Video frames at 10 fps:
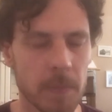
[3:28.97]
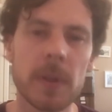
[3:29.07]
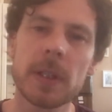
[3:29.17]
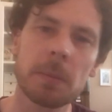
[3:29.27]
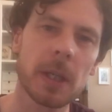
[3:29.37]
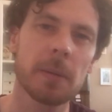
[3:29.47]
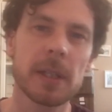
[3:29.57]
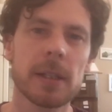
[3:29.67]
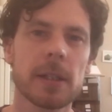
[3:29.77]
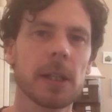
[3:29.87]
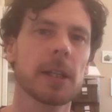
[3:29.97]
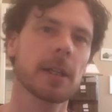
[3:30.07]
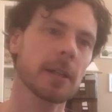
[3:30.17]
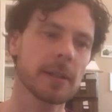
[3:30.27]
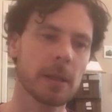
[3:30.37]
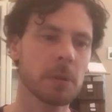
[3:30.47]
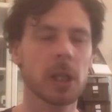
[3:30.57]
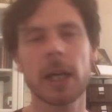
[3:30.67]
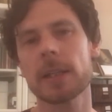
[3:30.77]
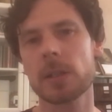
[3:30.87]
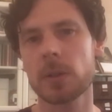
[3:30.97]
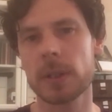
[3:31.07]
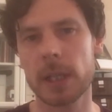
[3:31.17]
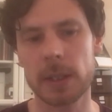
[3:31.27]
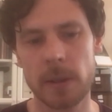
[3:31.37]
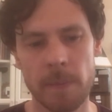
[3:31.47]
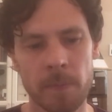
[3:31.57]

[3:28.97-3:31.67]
Sometimes easier to conceptualize those things.